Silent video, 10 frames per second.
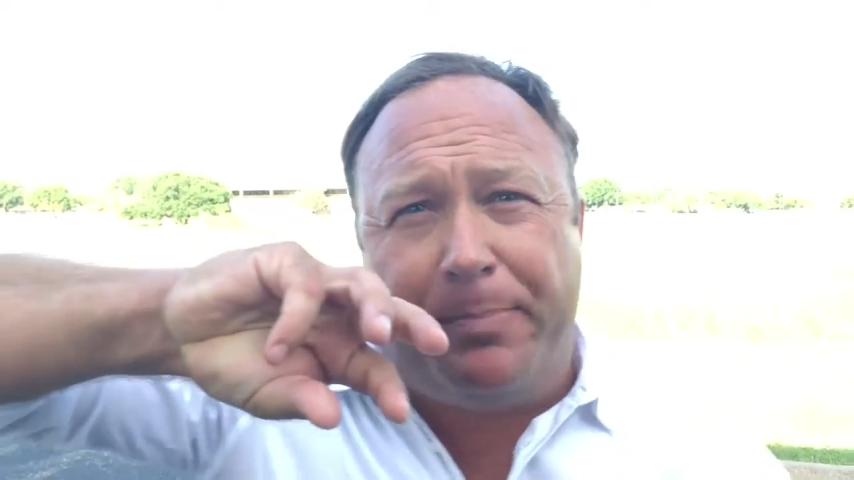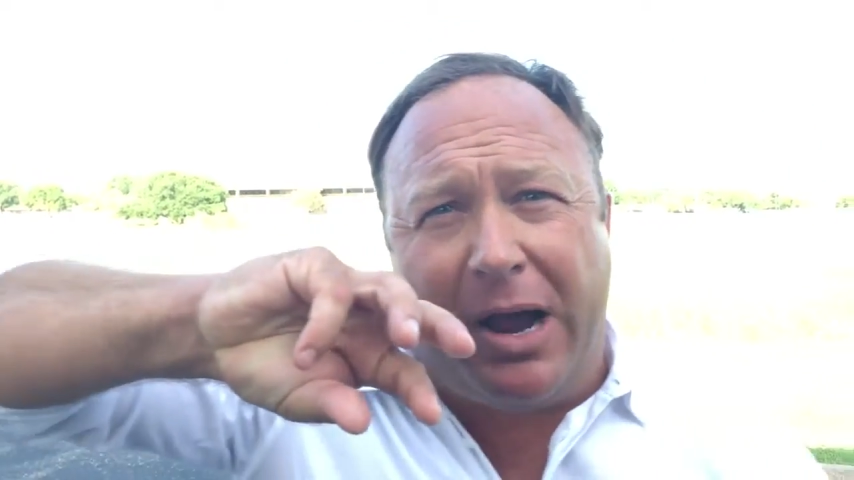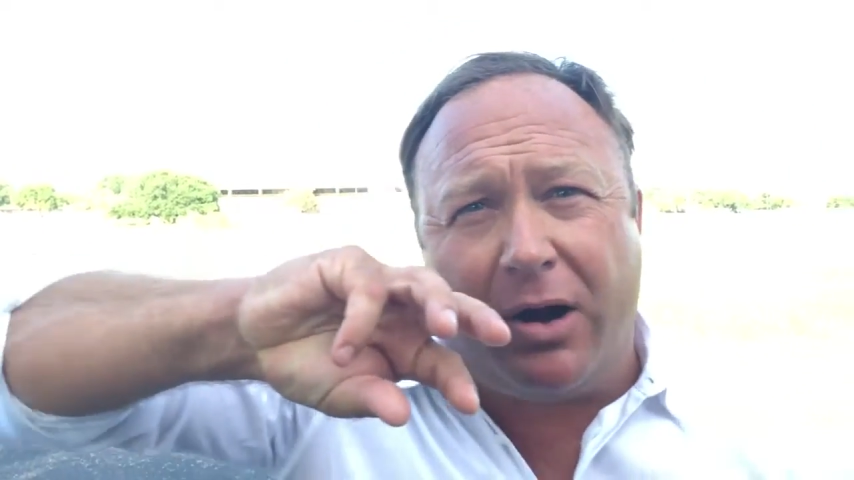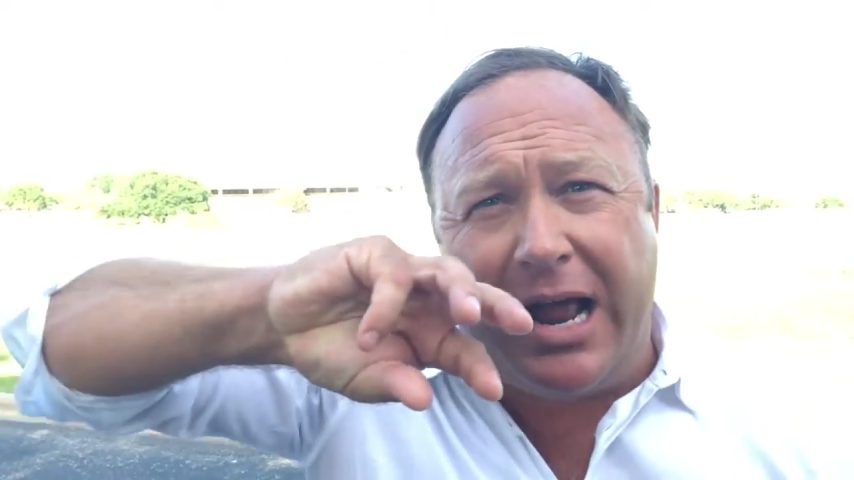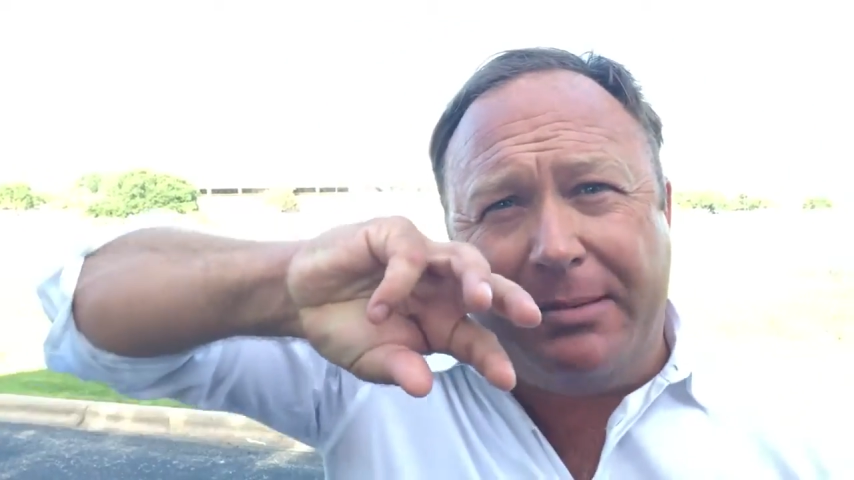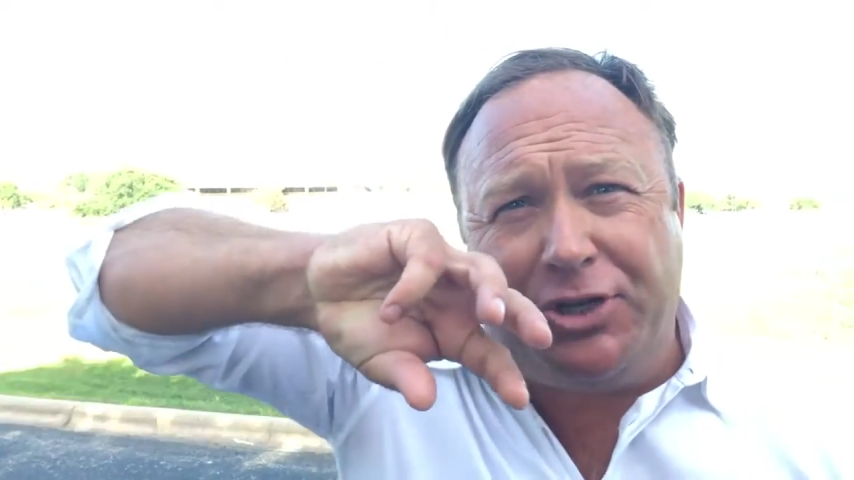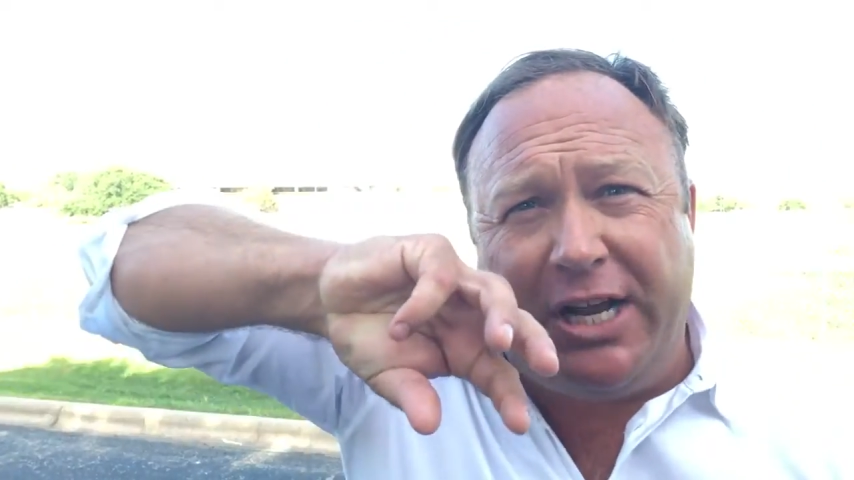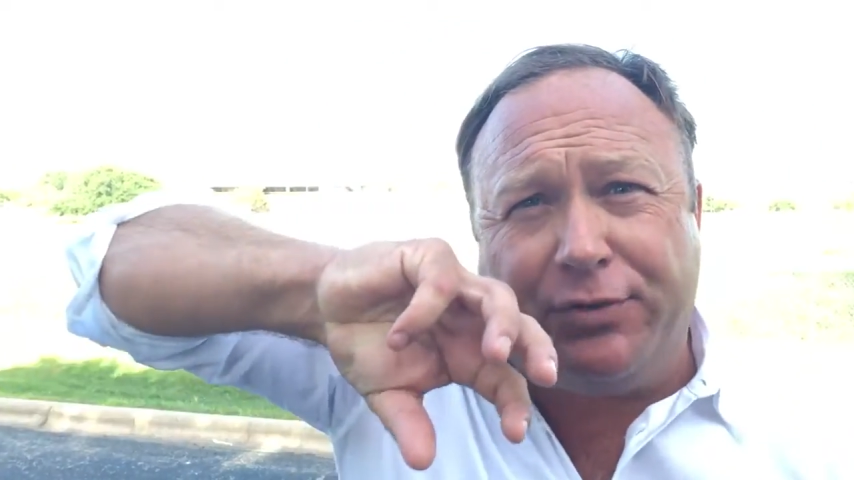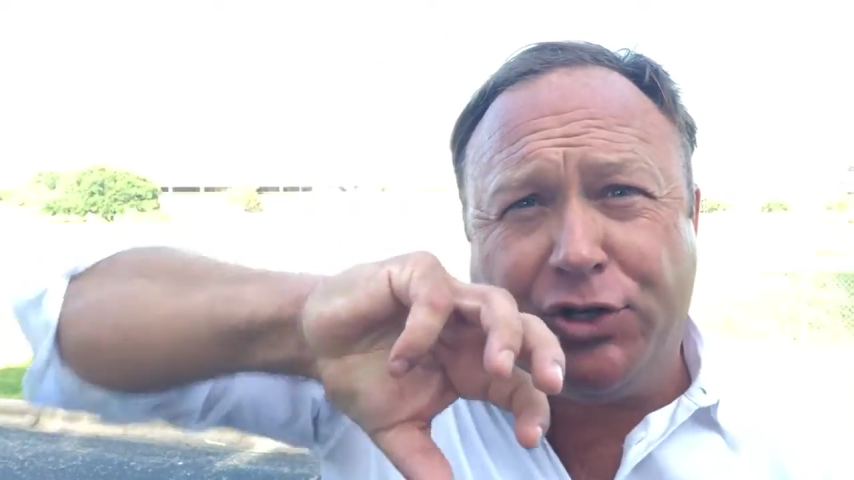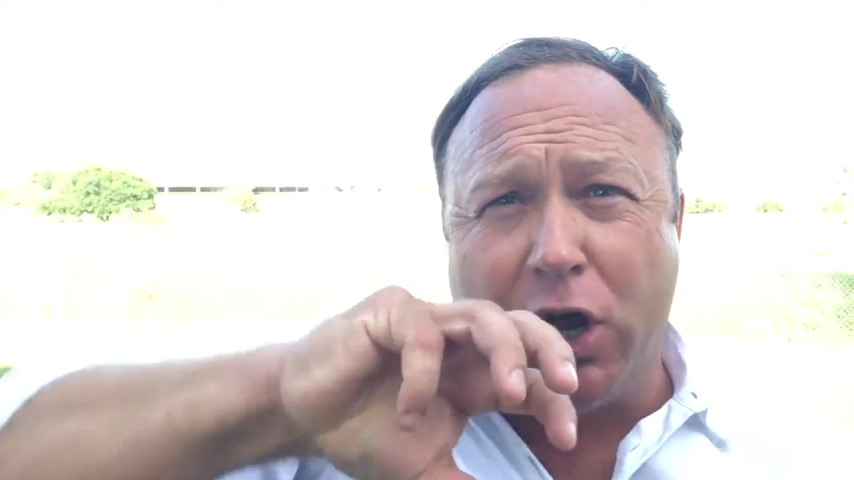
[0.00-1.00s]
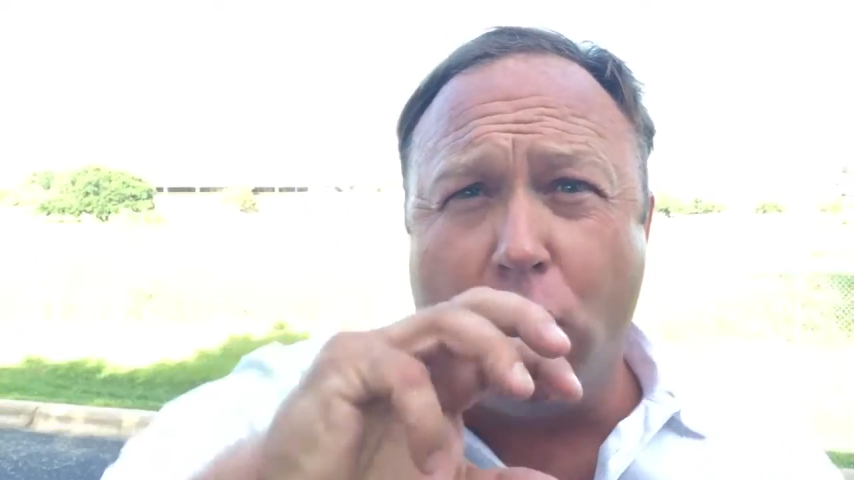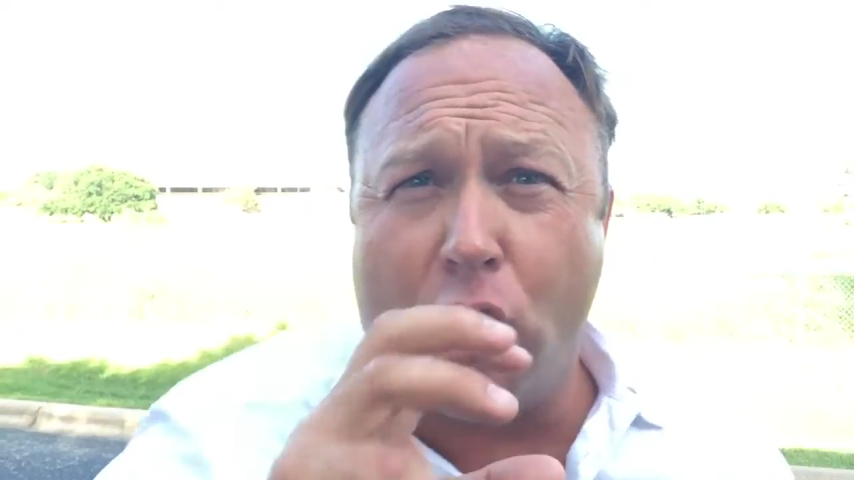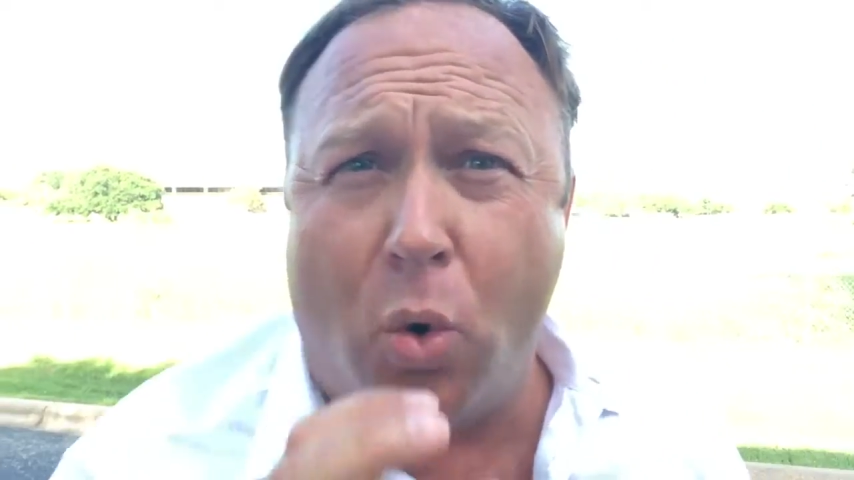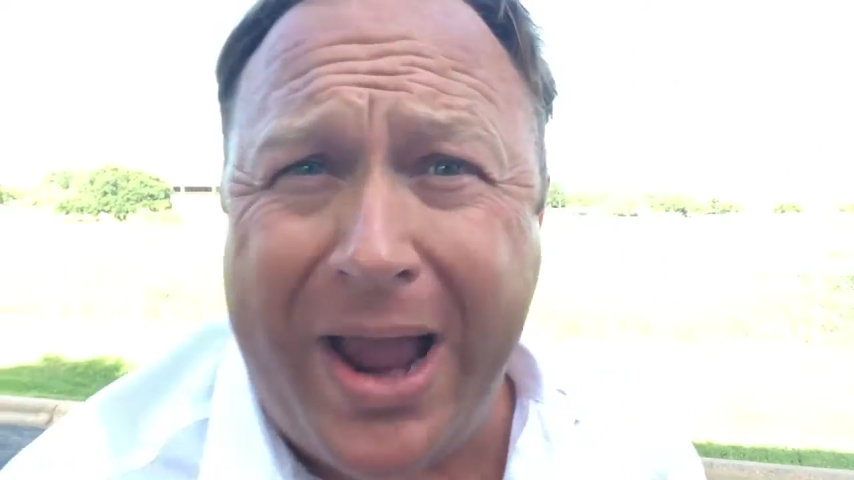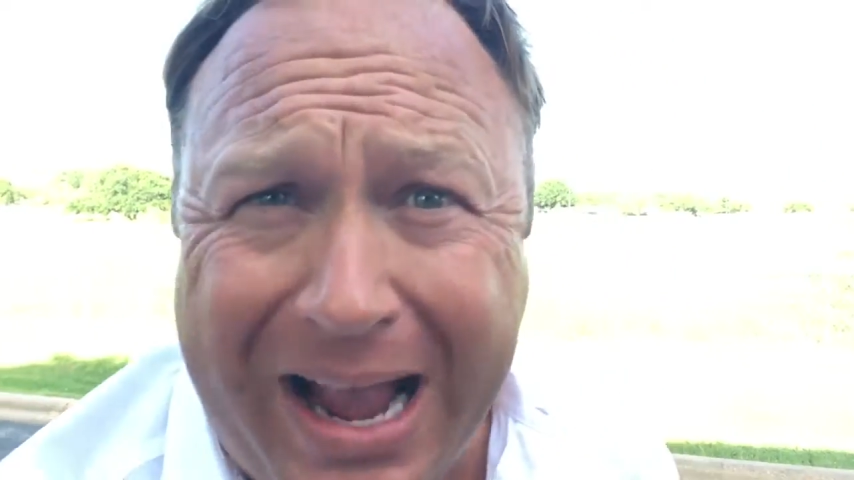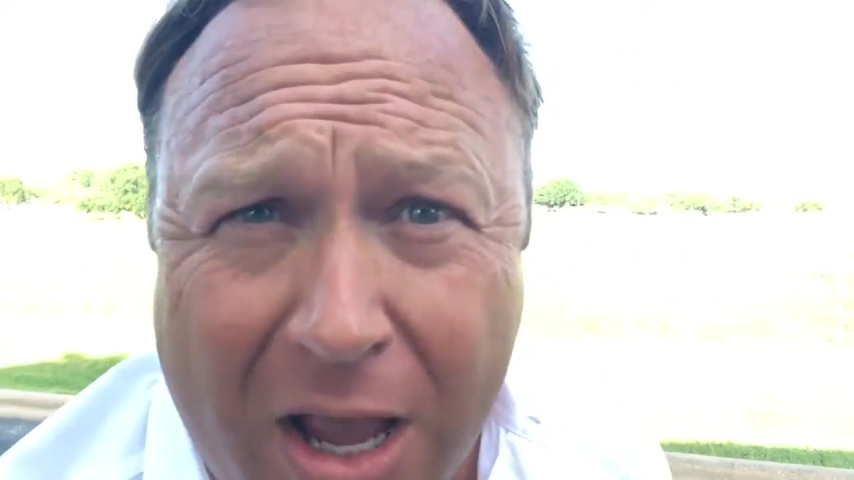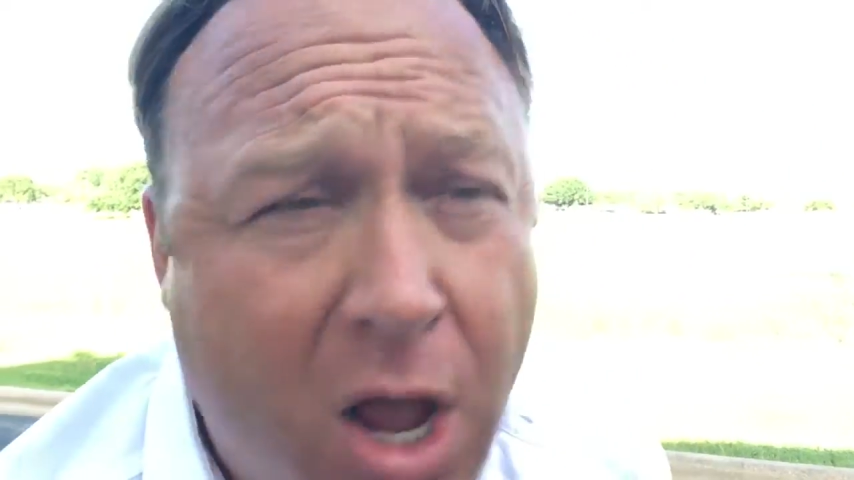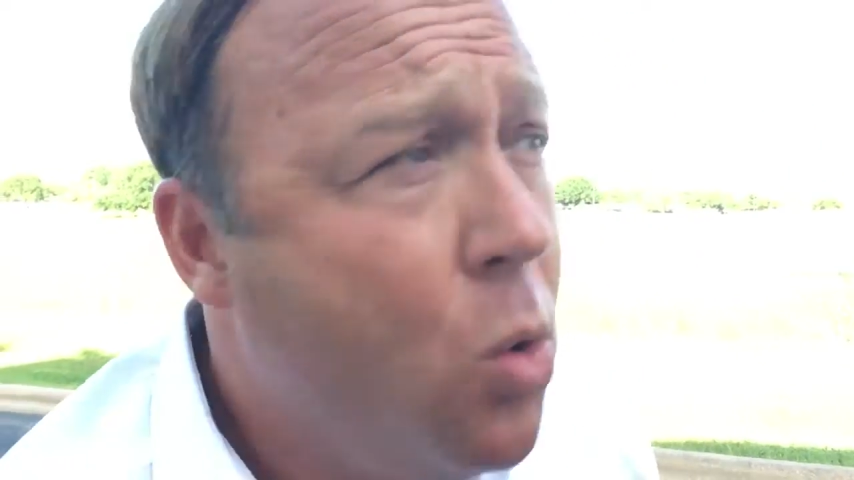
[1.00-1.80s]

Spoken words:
paradigm shift so quick